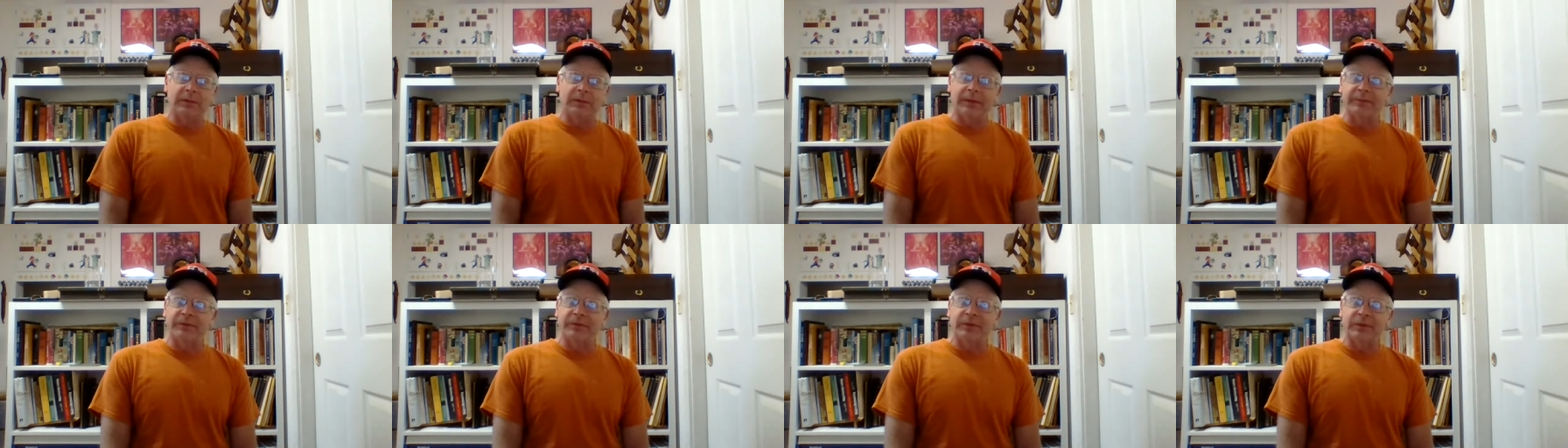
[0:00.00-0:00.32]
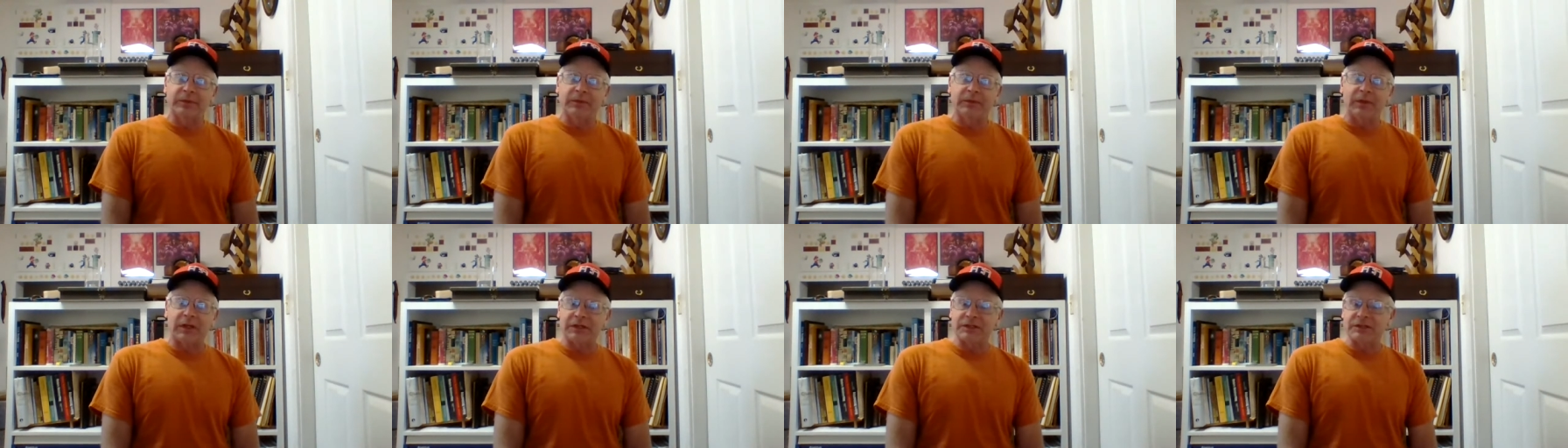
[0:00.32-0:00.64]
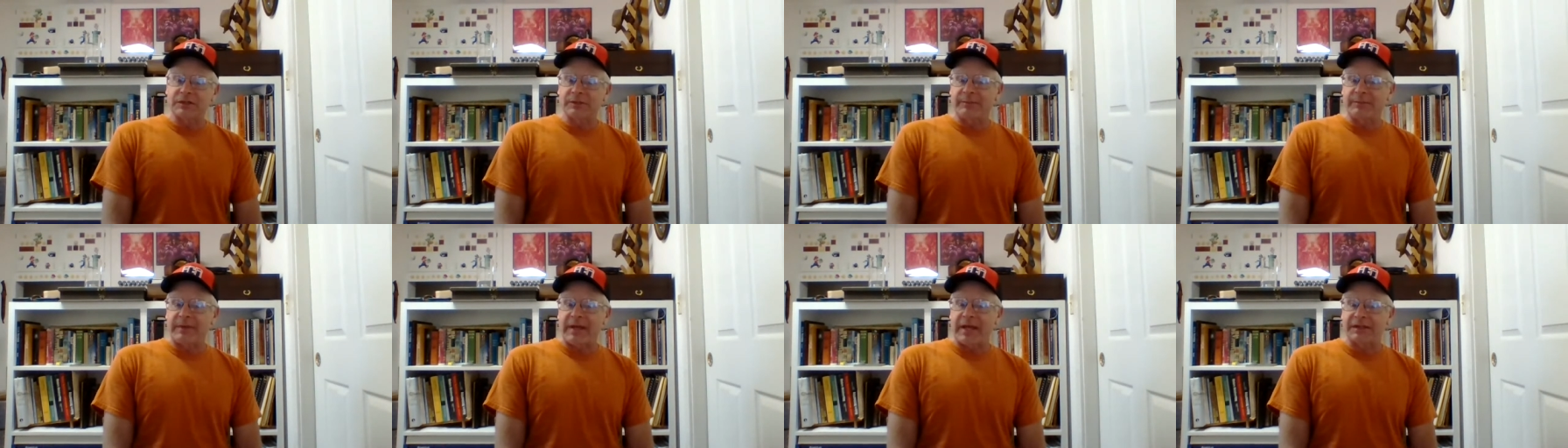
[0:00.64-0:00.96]
when i'm doing
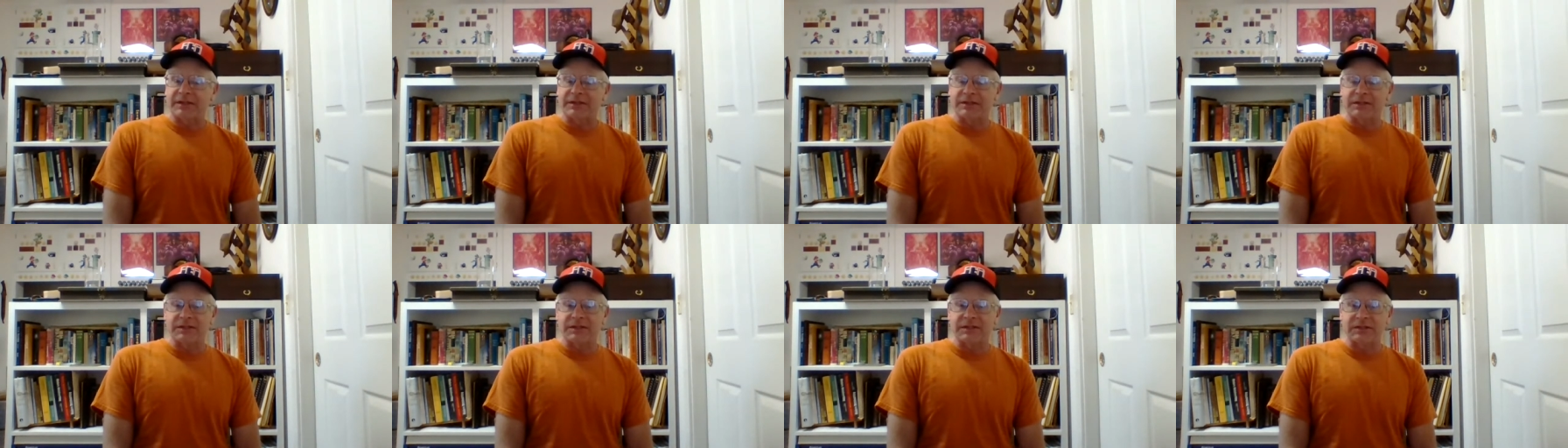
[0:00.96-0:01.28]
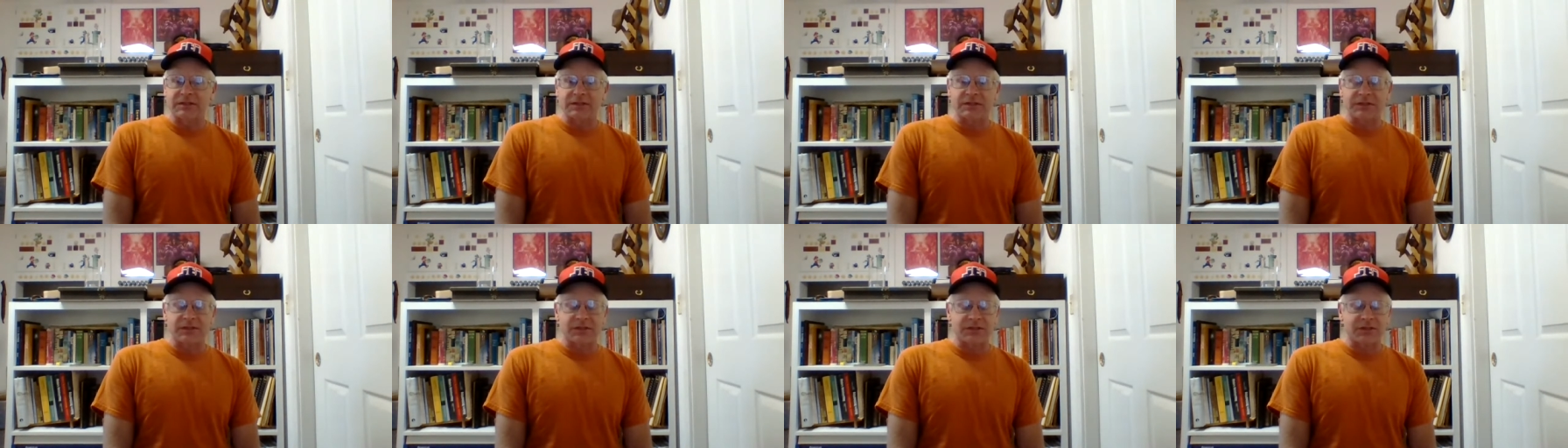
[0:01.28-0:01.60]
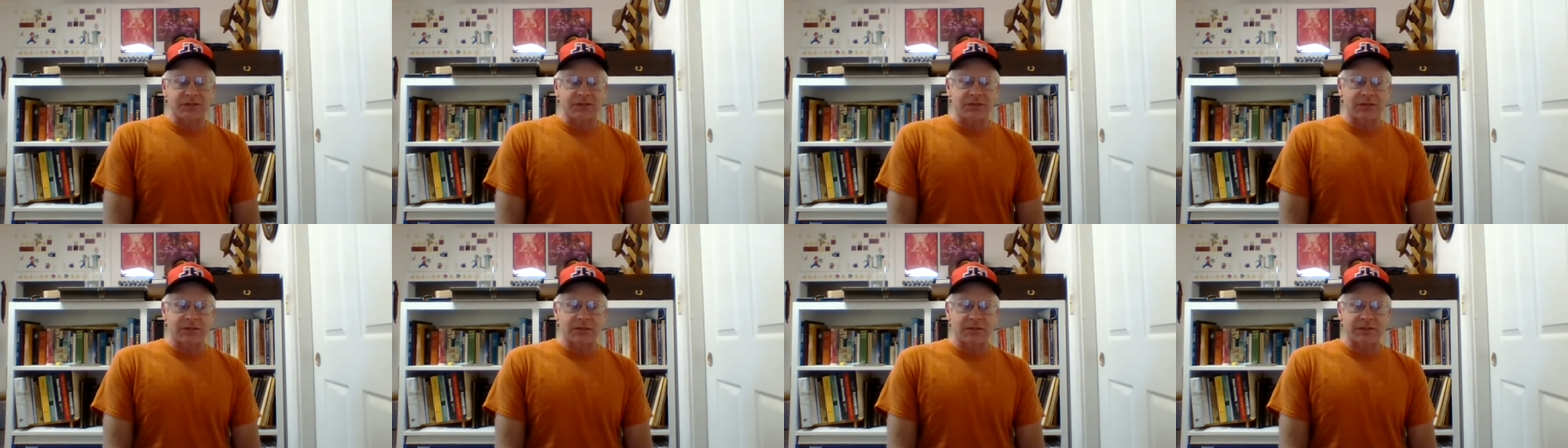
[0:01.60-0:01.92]
larger batches of
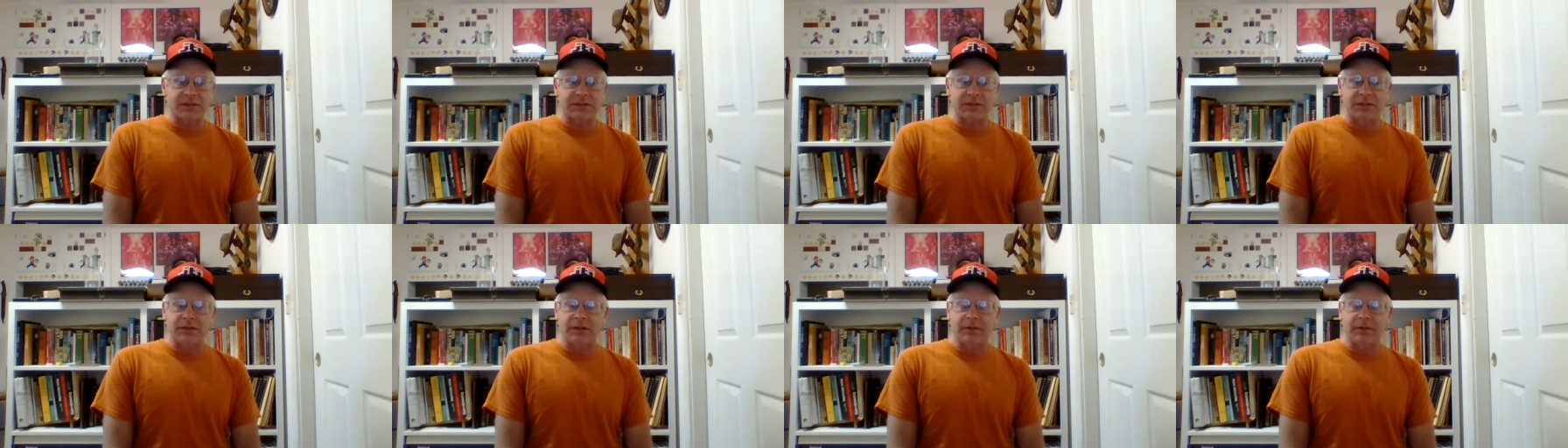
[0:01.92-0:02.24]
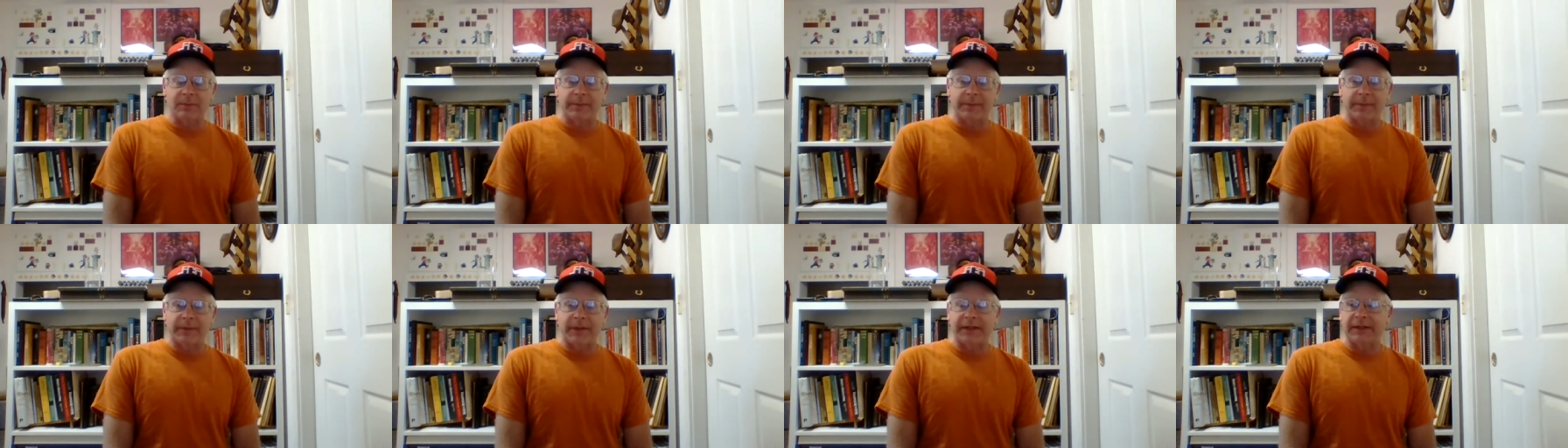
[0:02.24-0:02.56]
sugar syrup